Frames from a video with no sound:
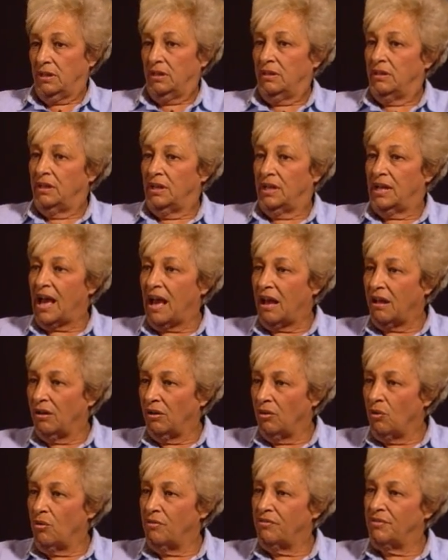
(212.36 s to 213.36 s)
The
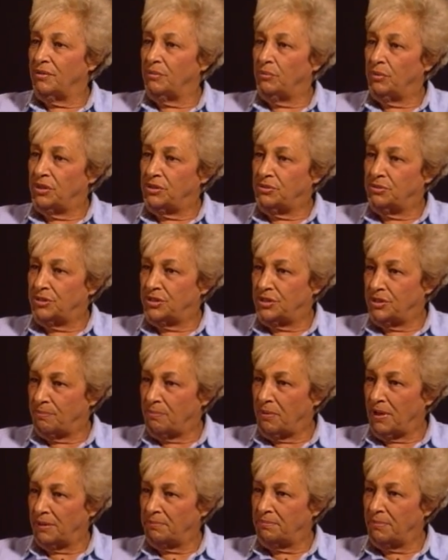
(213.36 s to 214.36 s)
kachelofen, which was the
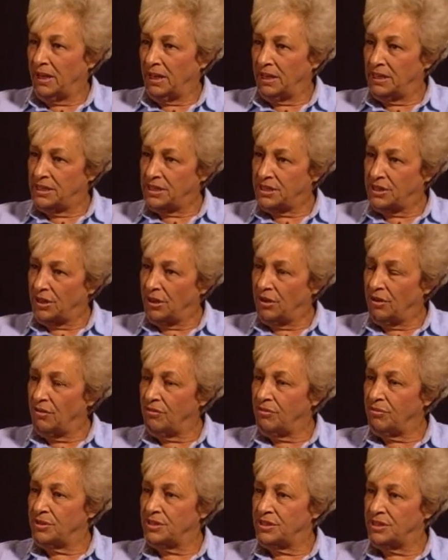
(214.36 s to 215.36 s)
potbelly
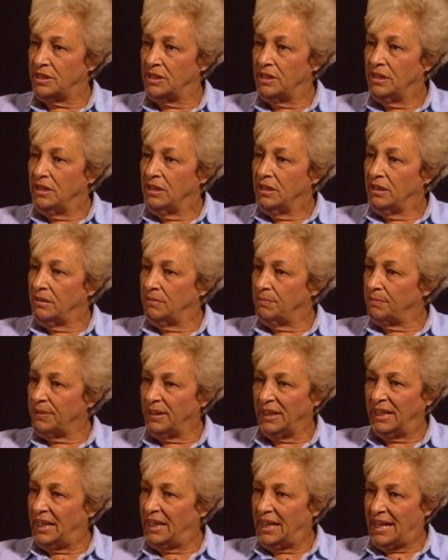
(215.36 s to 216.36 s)
stove, was
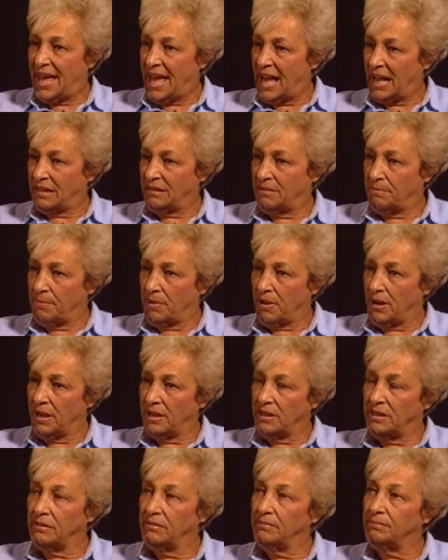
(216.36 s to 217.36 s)
completely hacked apart.